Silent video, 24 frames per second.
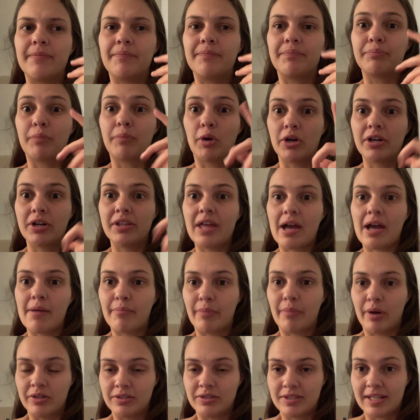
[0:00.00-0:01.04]
part of
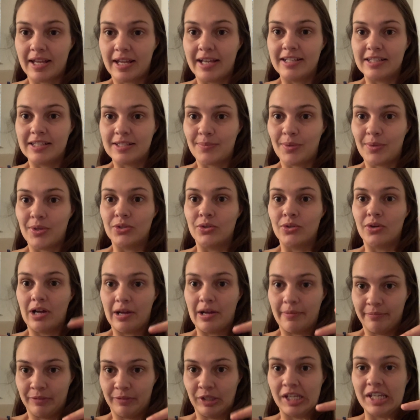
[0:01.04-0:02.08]
that science bundle,
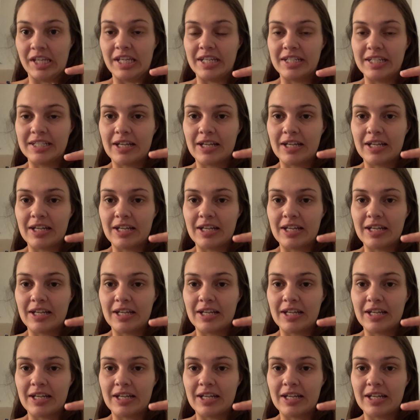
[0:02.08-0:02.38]
I'm linking it